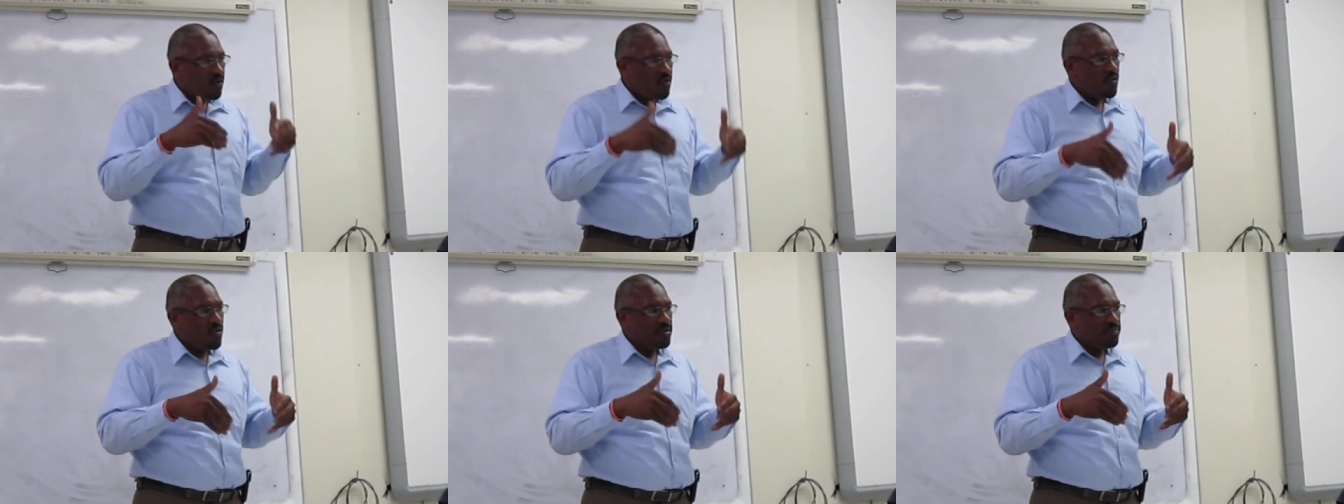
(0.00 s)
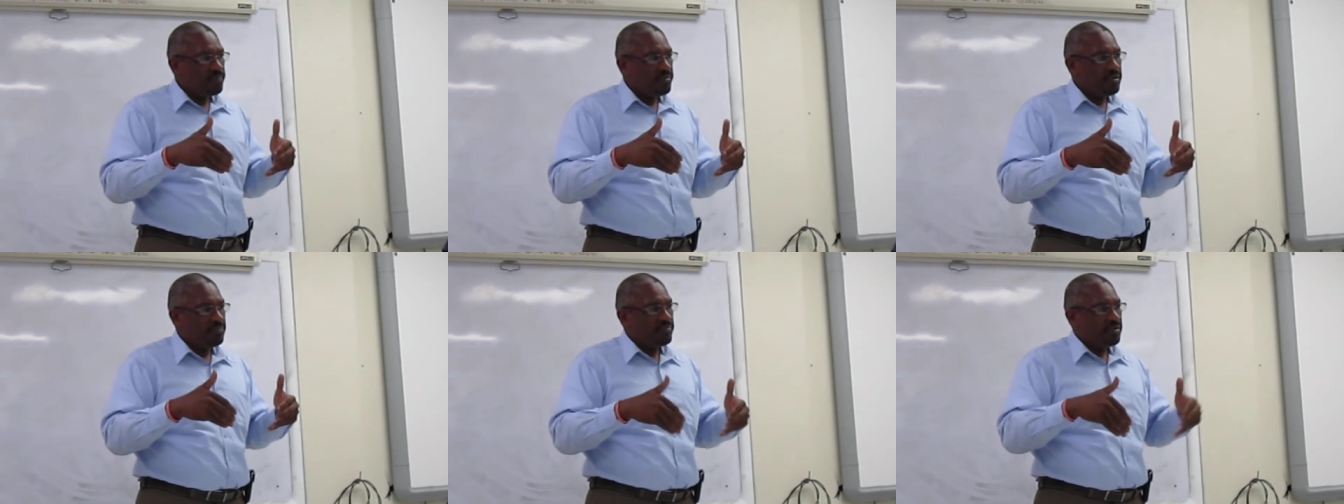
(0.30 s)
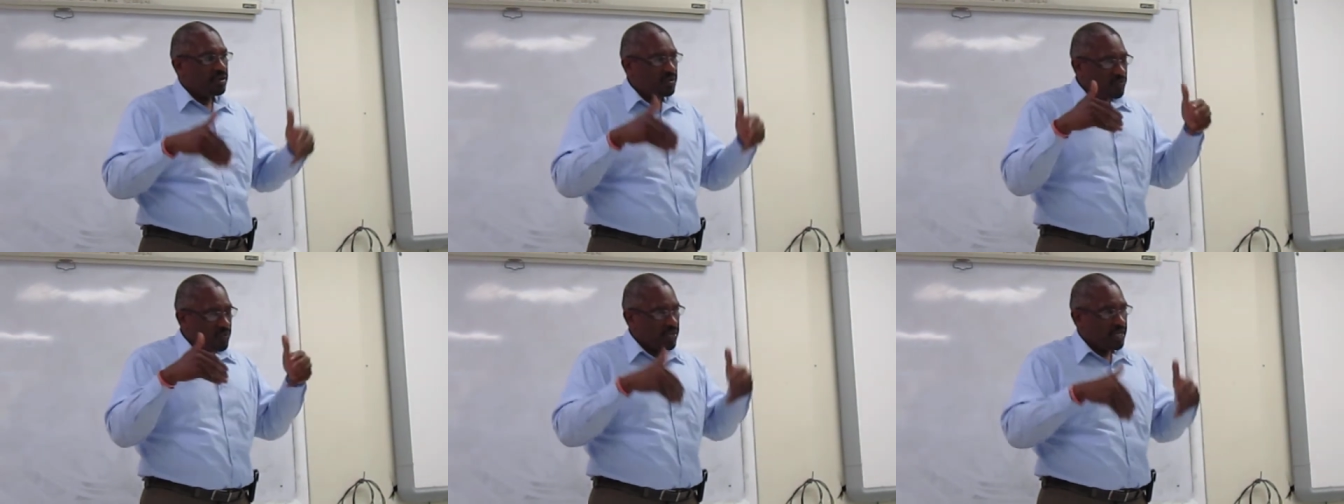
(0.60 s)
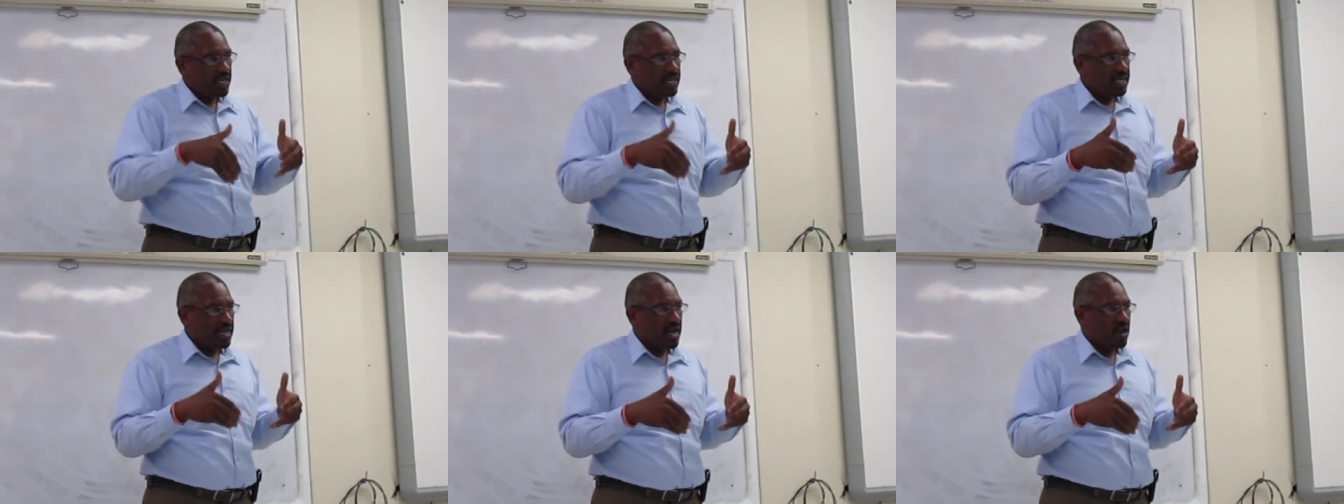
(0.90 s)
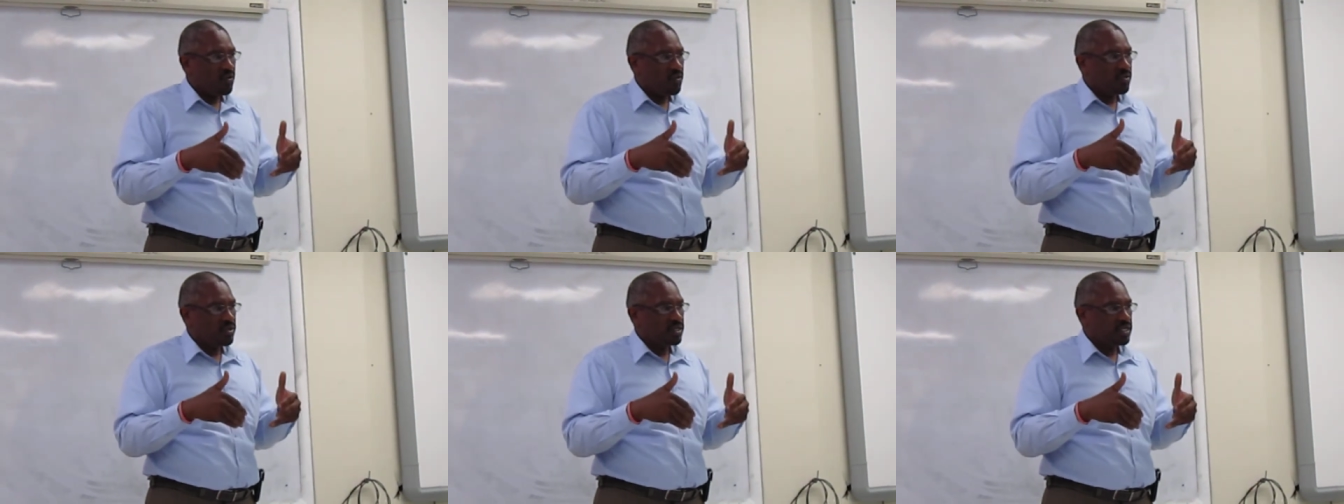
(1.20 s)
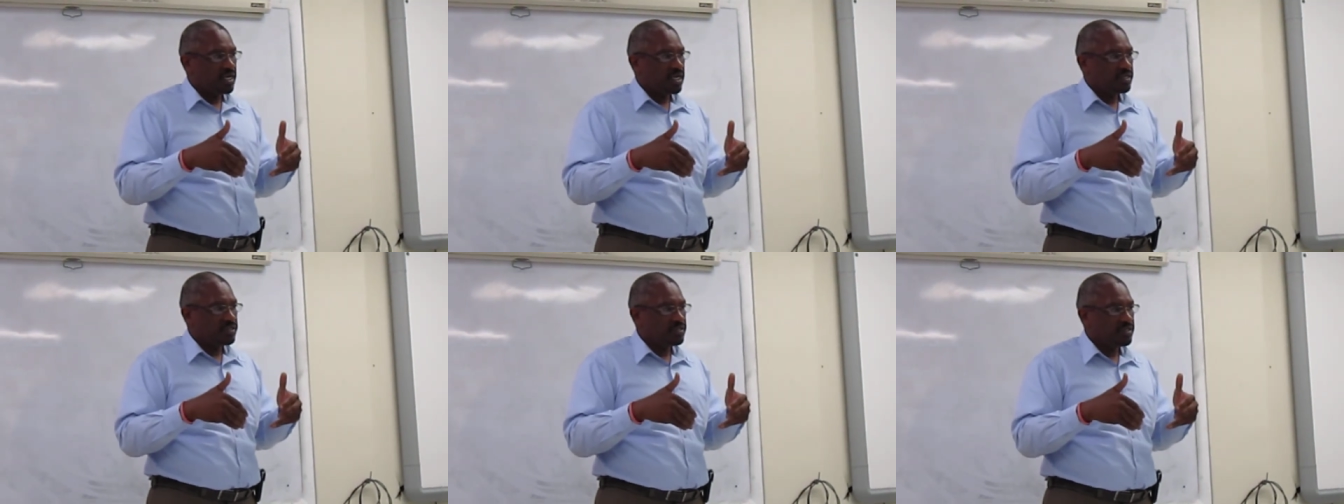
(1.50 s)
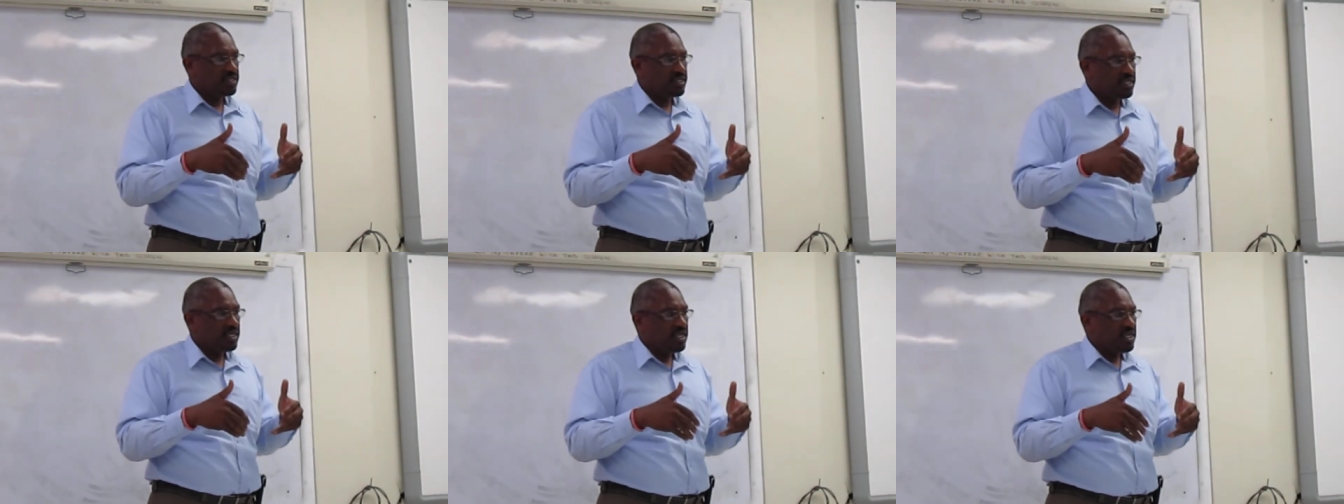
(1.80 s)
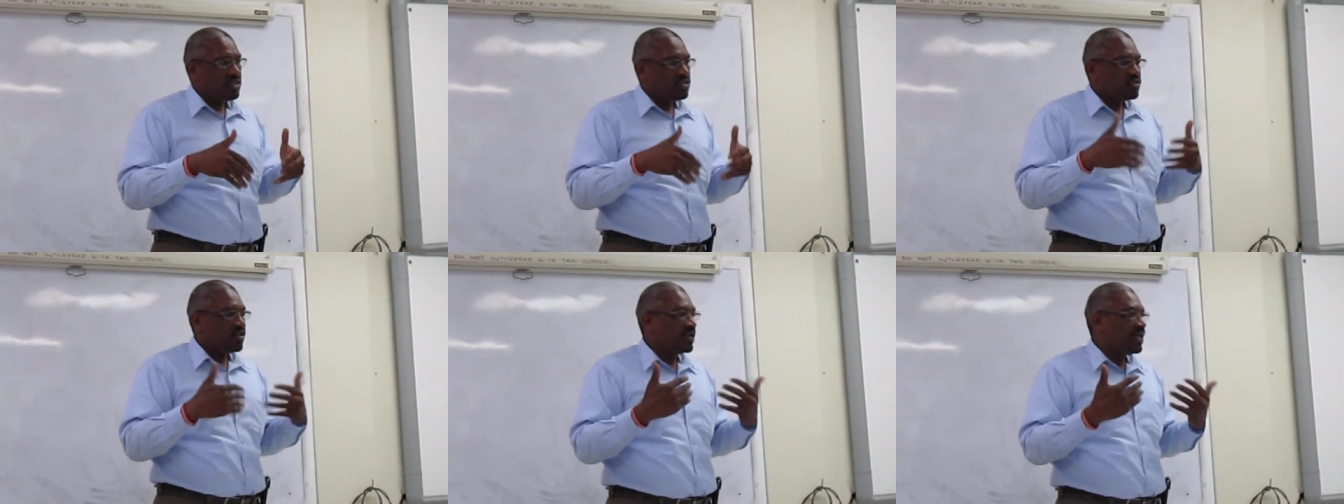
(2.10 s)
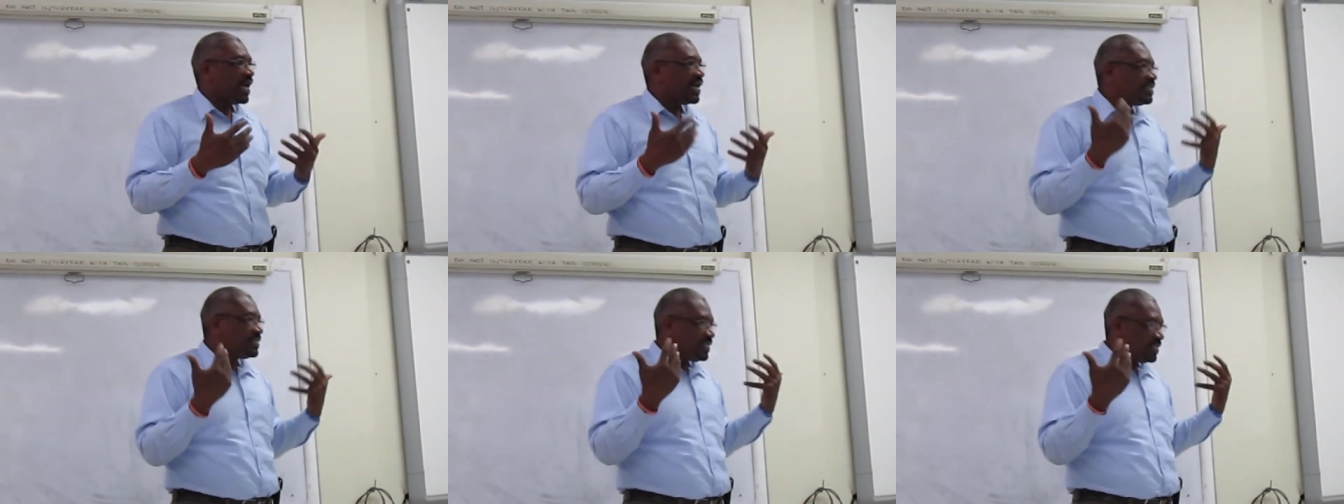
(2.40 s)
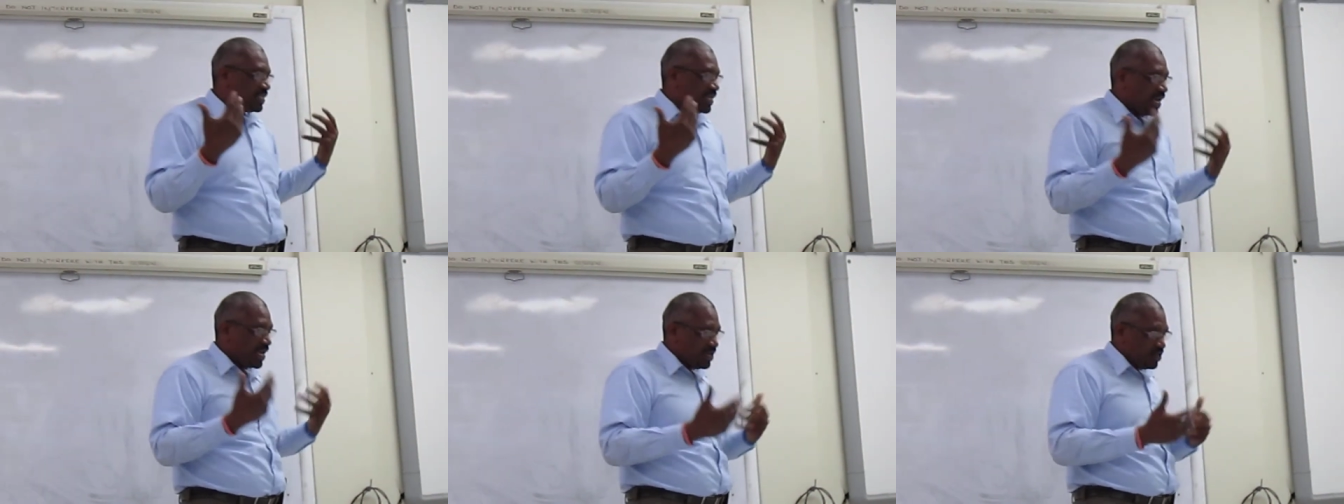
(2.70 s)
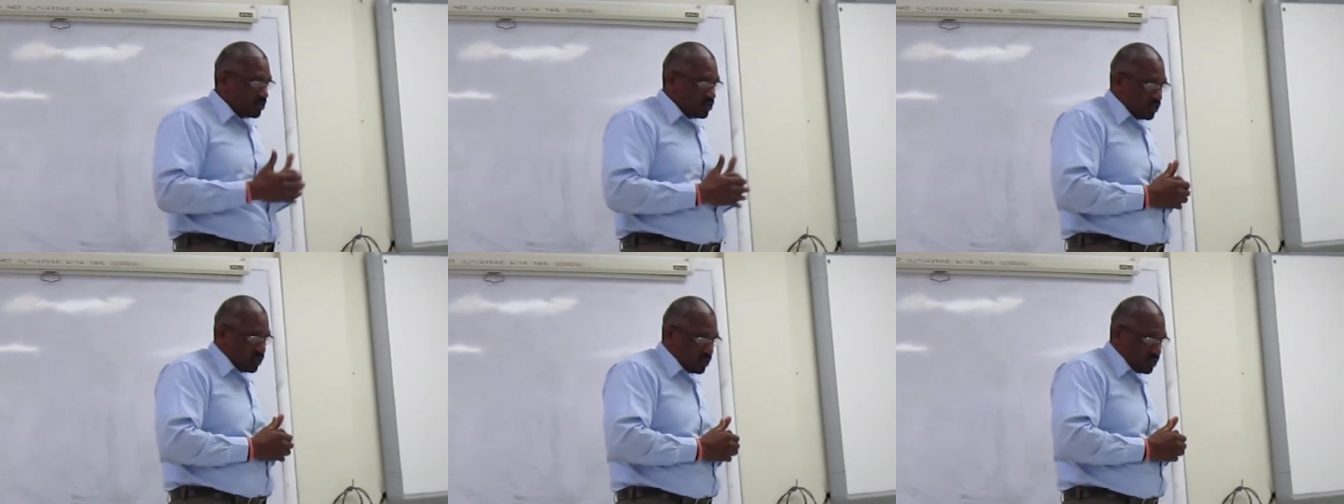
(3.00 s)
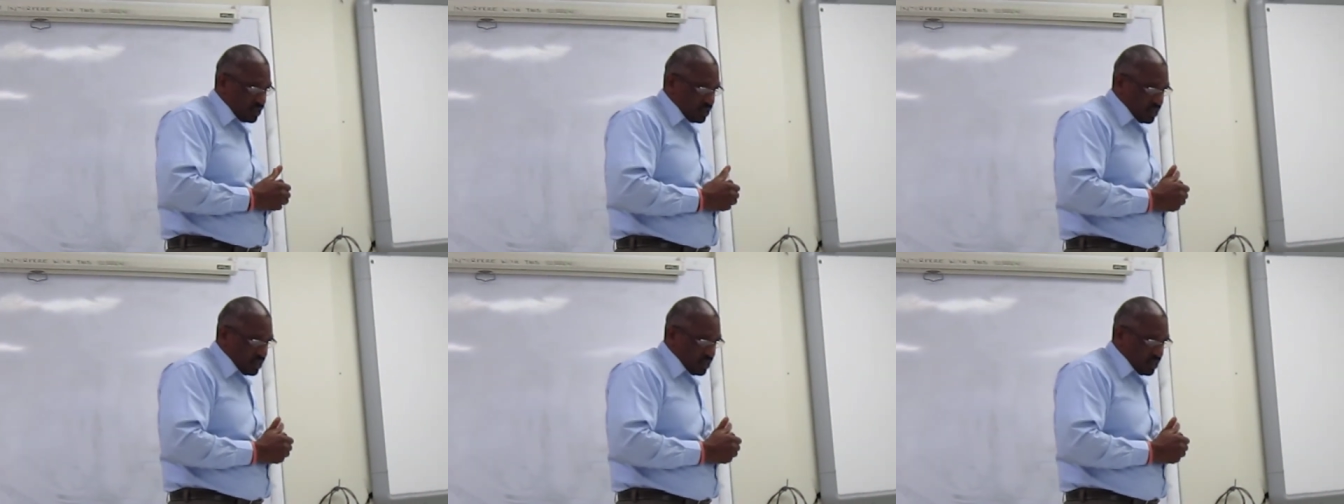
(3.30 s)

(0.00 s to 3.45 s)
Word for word: own people within your own country. So 1992,